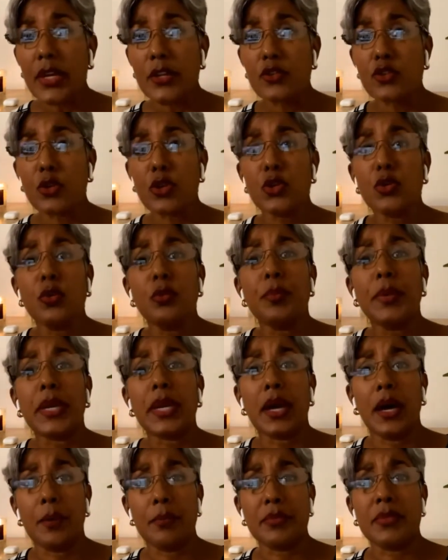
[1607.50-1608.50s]
And so
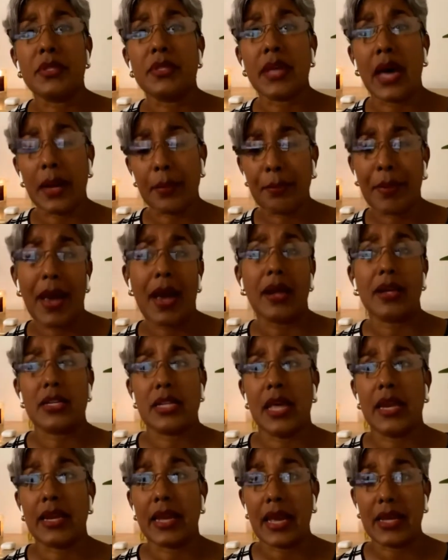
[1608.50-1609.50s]
that
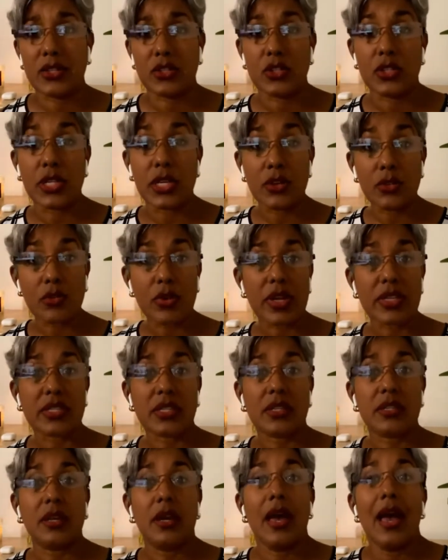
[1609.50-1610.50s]
bank then gets
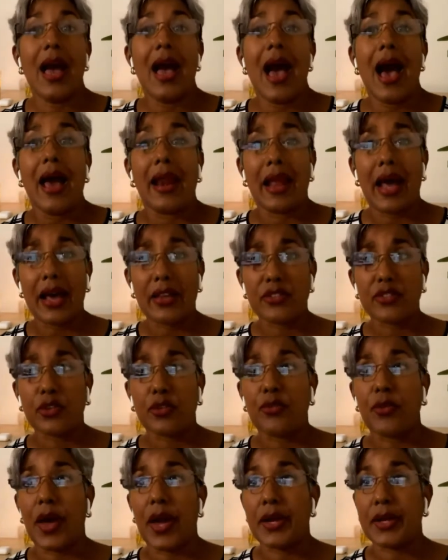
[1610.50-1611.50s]
de-risked and has
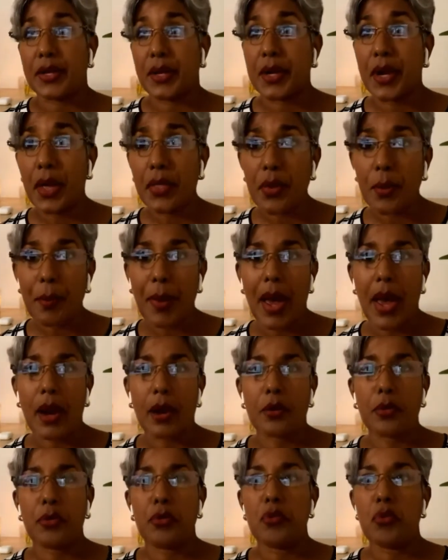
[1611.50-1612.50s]
to find another
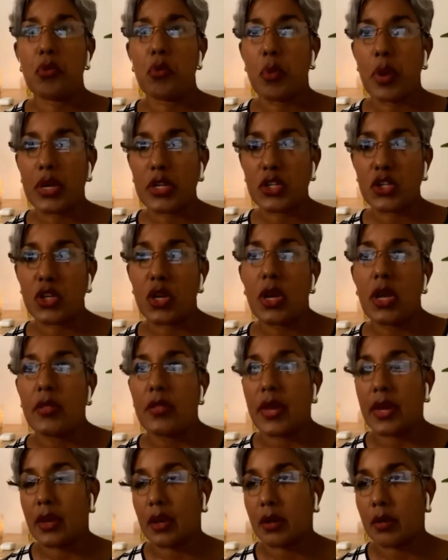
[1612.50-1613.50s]
bank through which
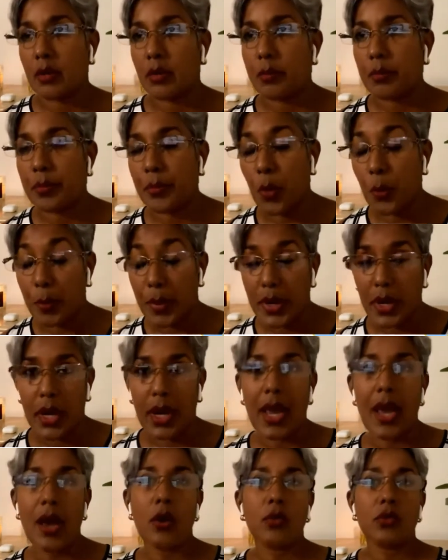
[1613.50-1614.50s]
they can open
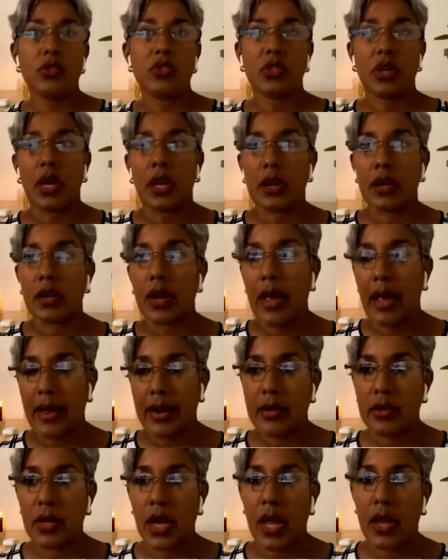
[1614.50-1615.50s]
accounts and
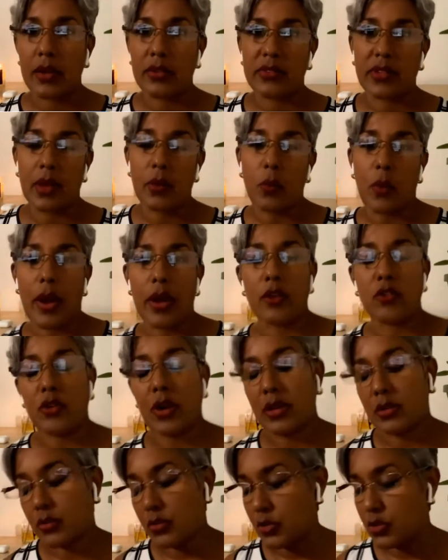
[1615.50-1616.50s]
send wire
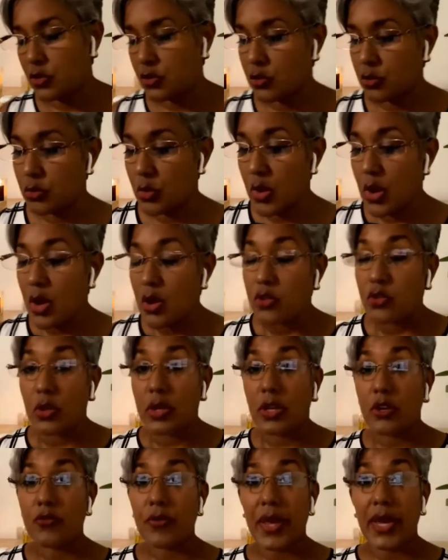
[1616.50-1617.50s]
transfers to. So
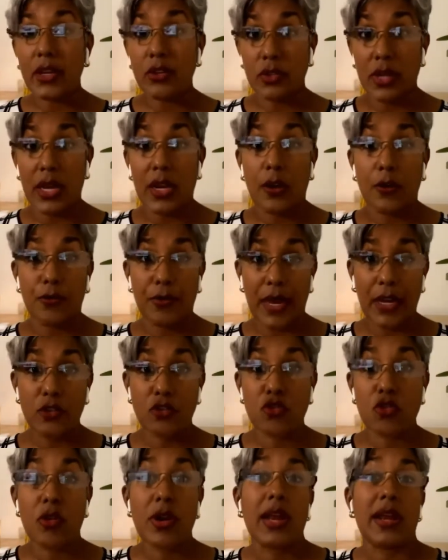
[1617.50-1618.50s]
it
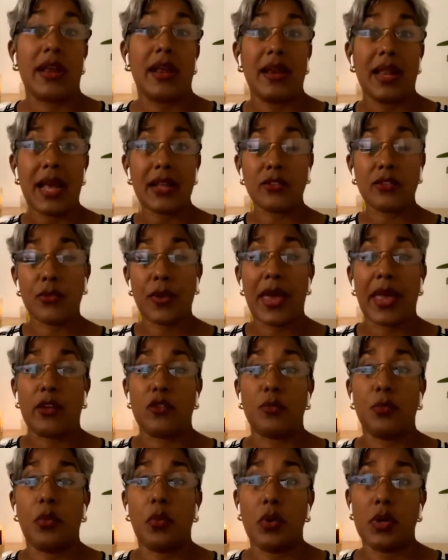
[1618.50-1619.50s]
affects trade, and that's for
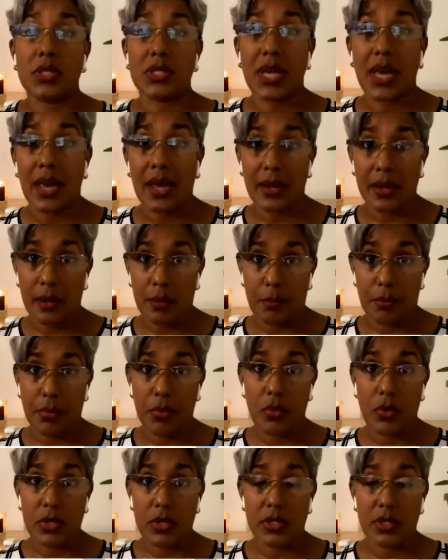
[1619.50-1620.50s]
exports and
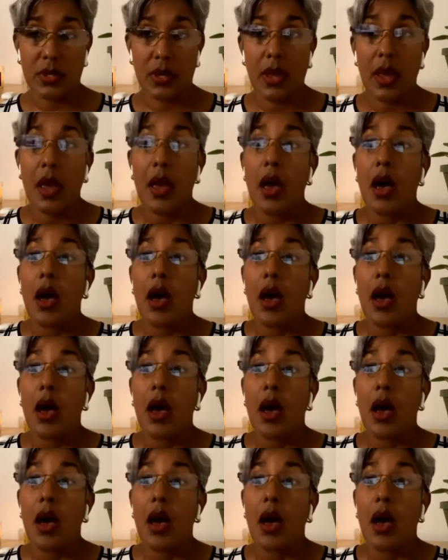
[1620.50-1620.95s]
imports.